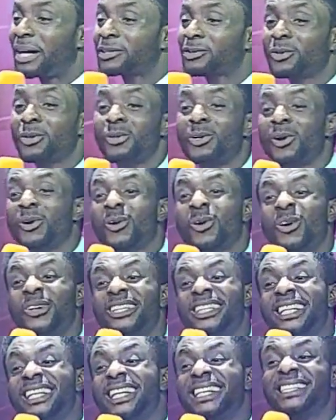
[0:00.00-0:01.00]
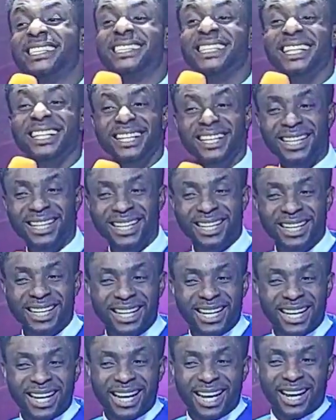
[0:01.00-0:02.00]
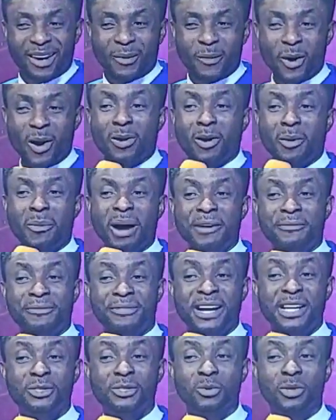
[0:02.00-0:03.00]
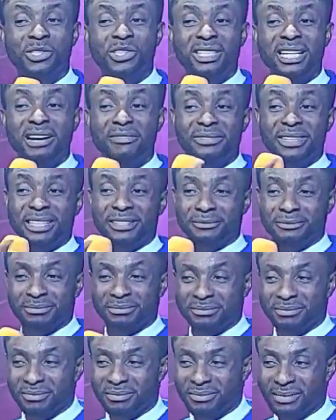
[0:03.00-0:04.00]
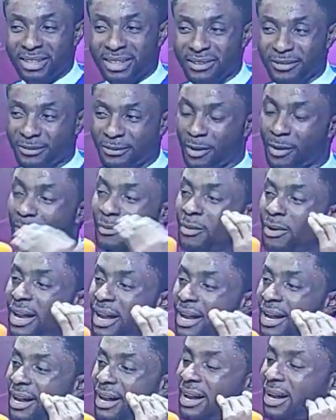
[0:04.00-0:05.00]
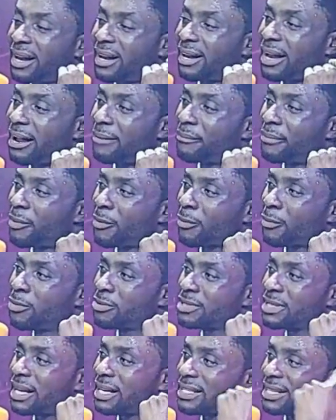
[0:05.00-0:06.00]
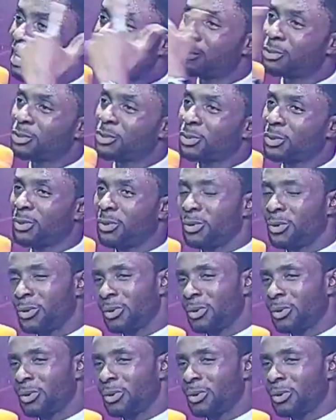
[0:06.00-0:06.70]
àlá. kése. One of my friends was traveling from uh, Abeokuta down